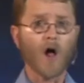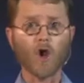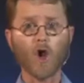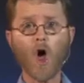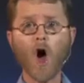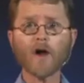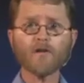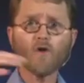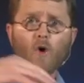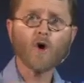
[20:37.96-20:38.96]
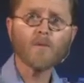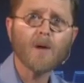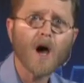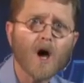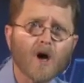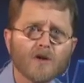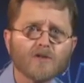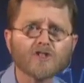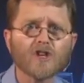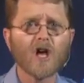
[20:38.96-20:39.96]
a lot of
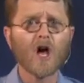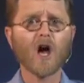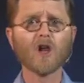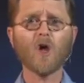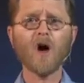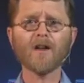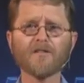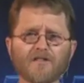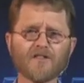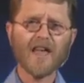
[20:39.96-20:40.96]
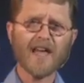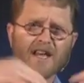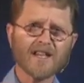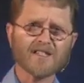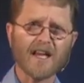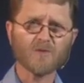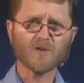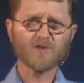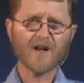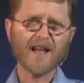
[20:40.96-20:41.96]
hormones, a lot of things that
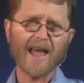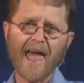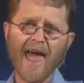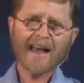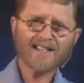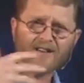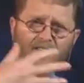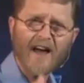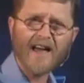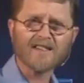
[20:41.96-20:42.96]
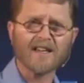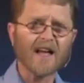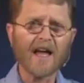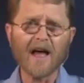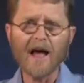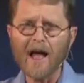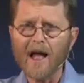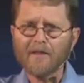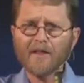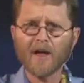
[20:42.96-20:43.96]
would really activate
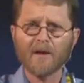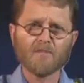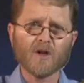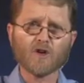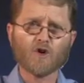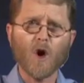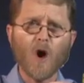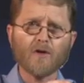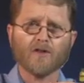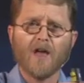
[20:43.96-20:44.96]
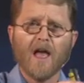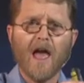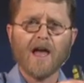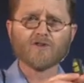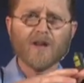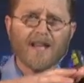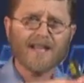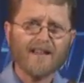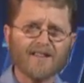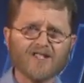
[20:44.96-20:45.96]
uh, the, the growth and really
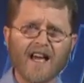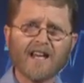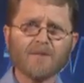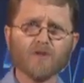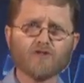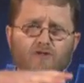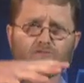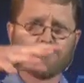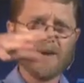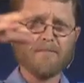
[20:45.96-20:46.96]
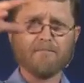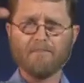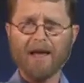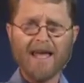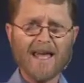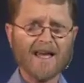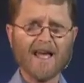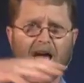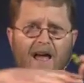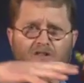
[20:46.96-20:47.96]
get this animal to be big
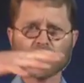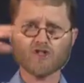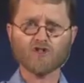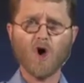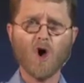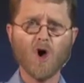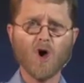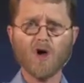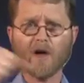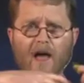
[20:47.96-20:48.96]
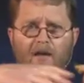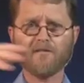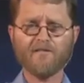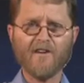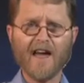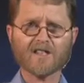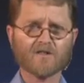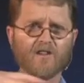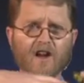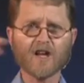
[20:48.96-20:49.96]
and strong and fat
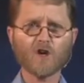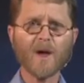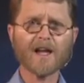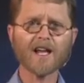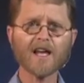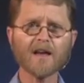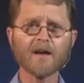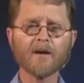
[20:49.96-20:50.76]
very quickly,